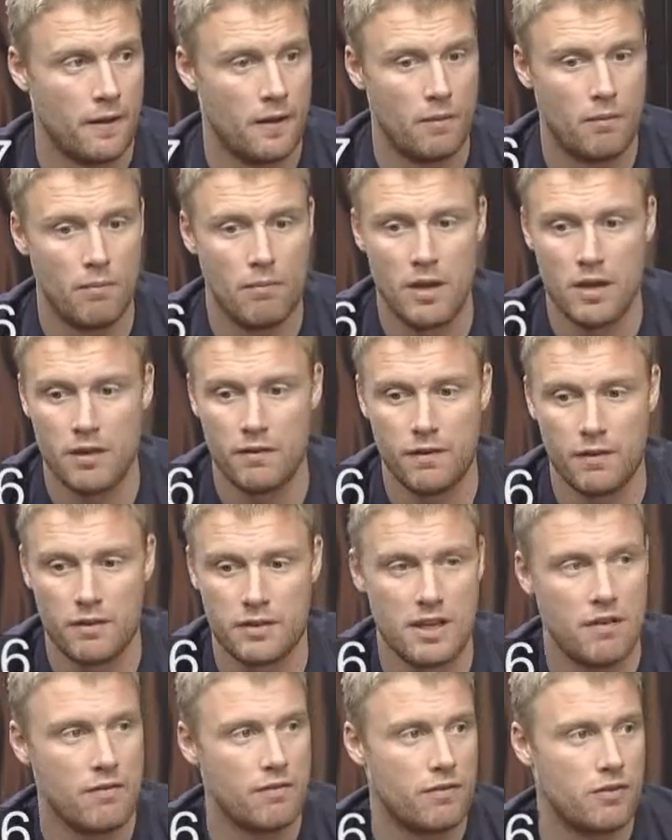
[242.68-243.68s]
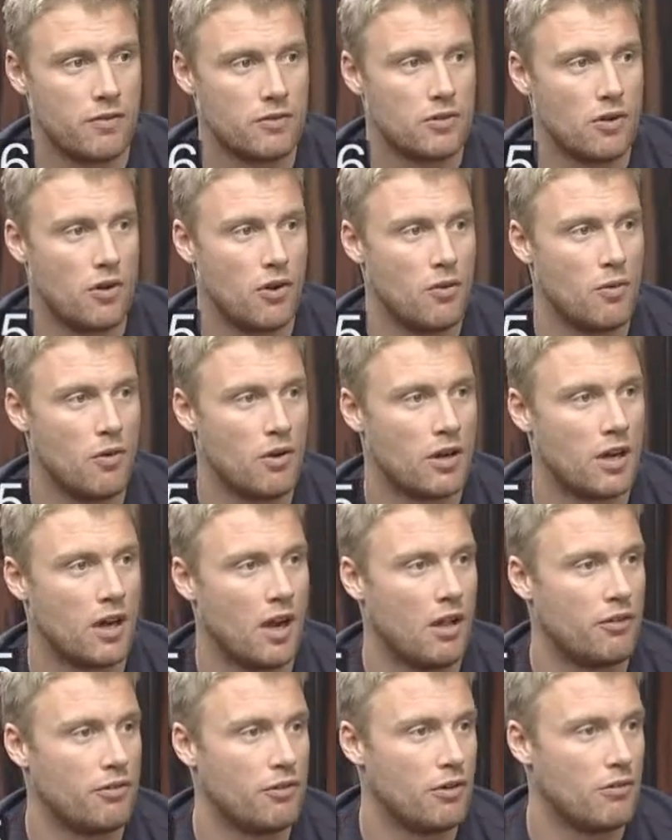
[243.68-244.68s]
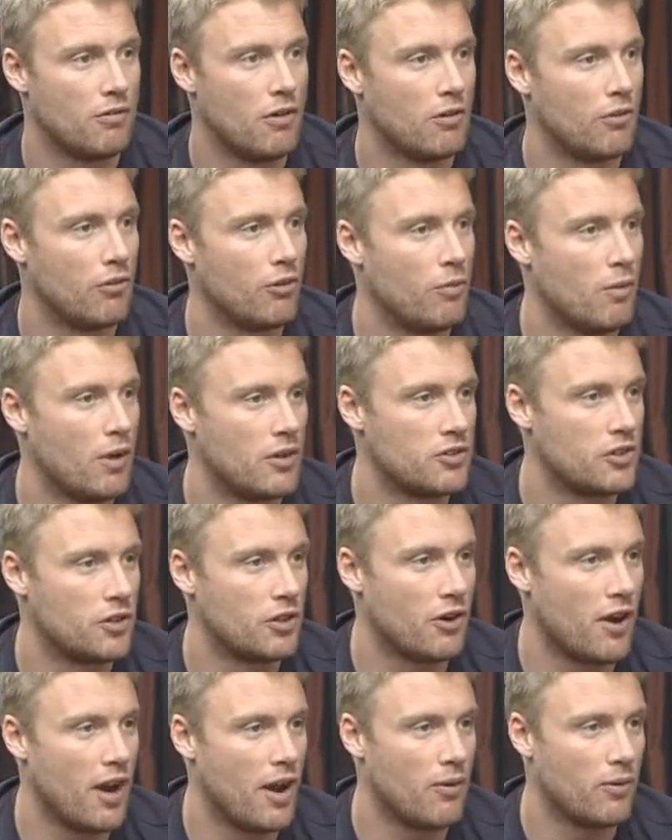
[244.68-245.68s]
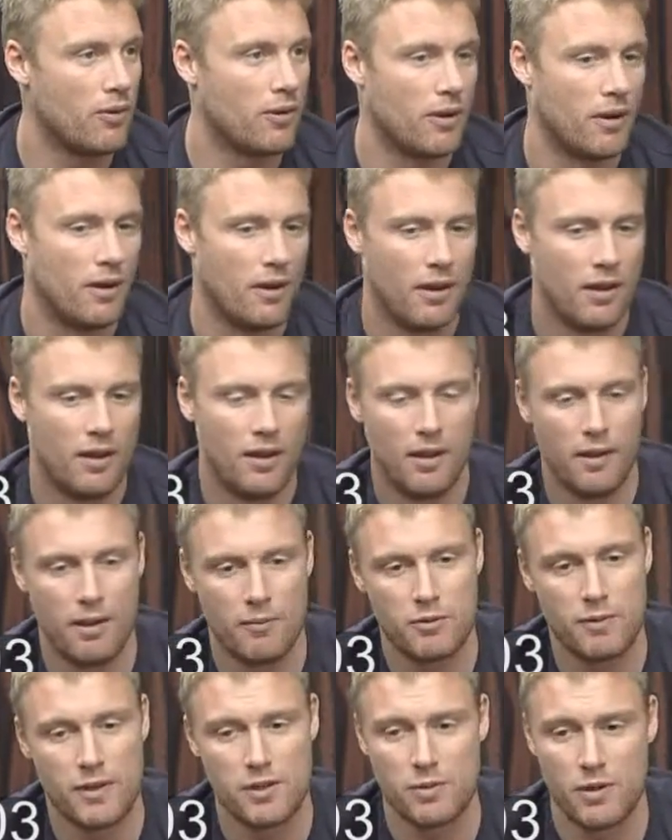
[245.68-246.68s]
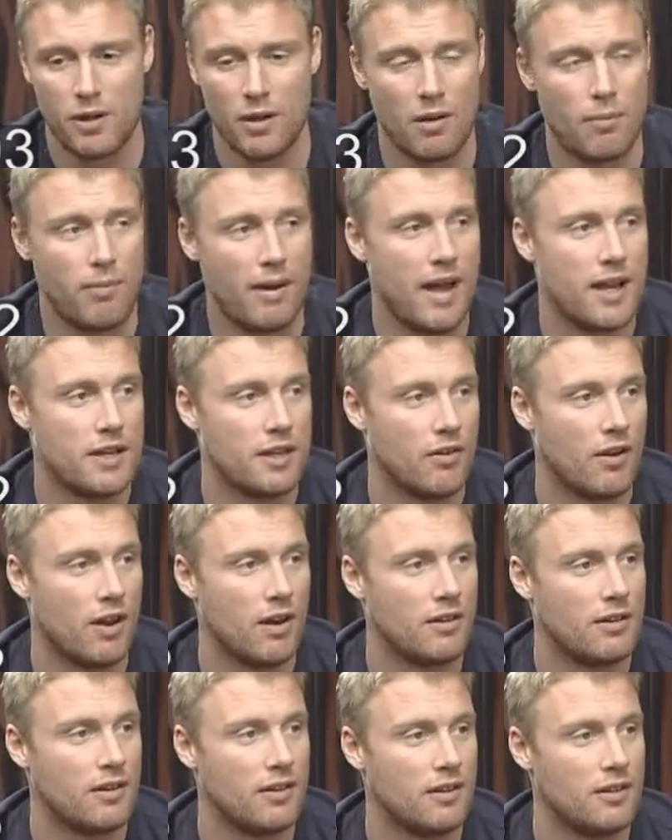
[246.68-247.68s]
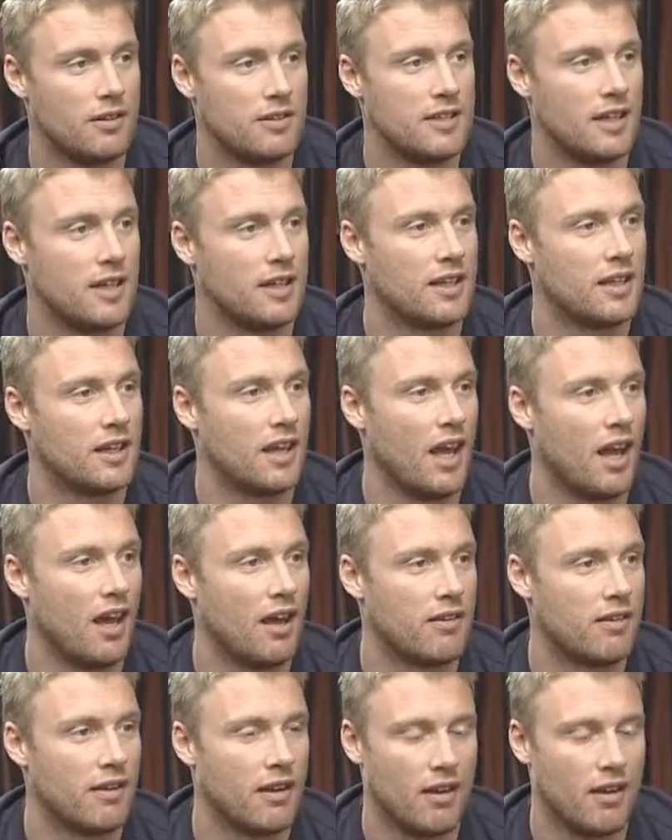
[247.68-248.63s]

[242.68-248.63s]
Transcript: Make you feel 10 foot tall walking out through the long room onto the ground, especially when you've got a bat in your hand and you're taking guard.